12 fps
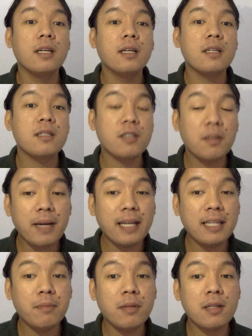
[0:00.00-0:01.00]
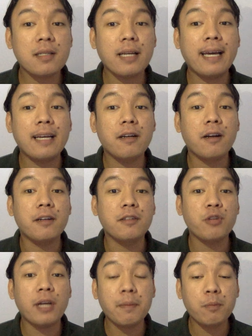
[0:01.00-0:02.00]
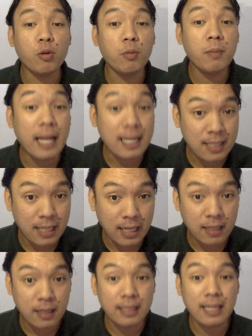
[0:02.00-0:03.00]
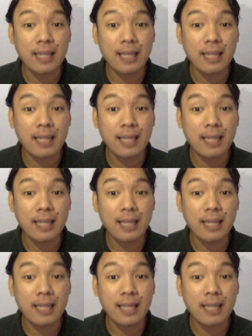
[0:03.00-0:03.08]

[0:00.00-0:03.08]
Some animals are triploblastic, that